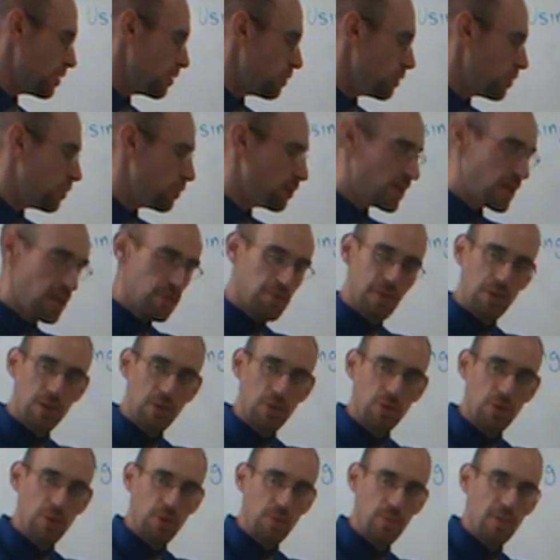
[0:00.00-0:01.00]
do u
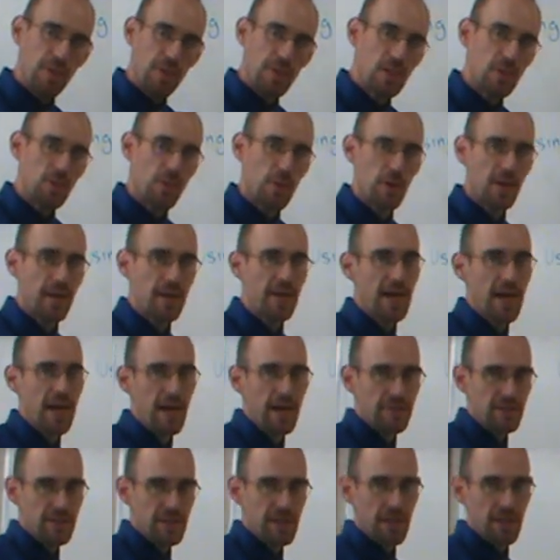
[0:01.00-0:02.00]
substitution with this one and not
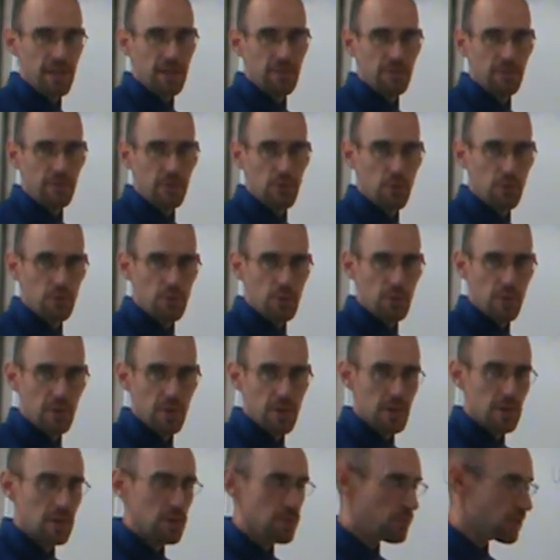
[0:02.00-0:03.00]
have to get confused
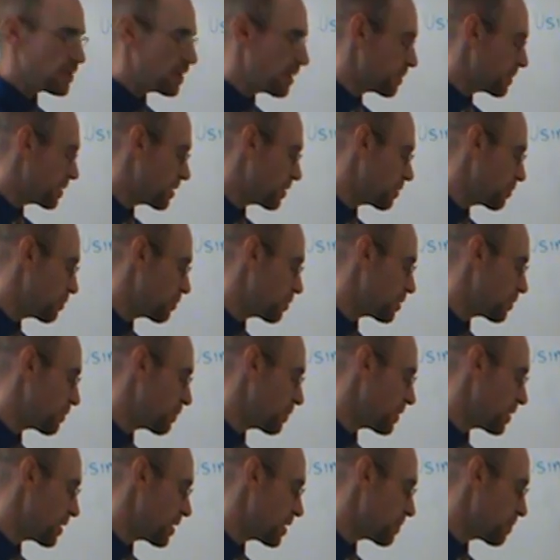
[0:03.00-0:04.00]
with the u substitution
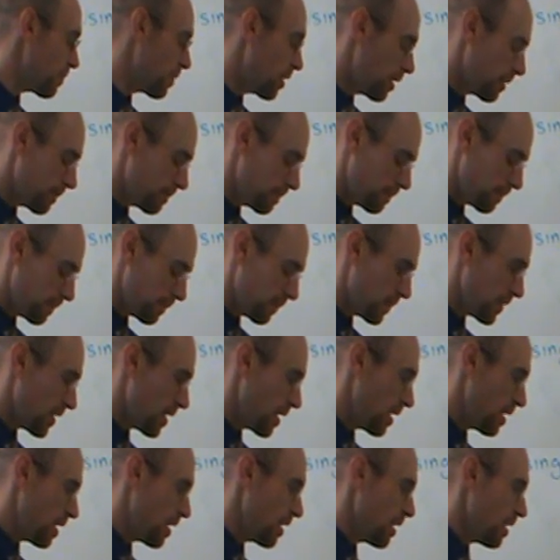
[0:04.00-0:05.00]
with this part.
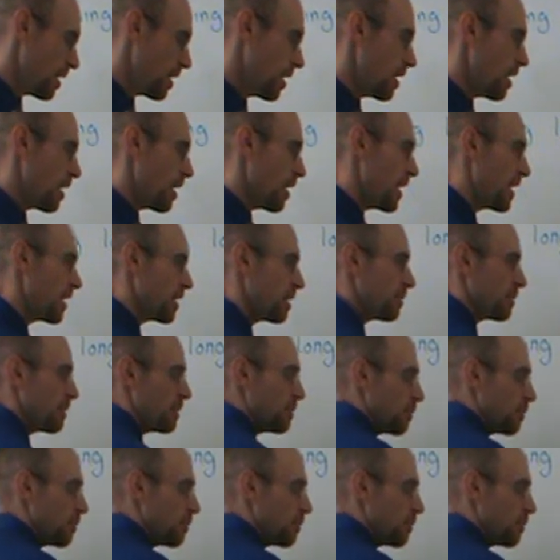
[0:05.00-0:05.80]
All right, let me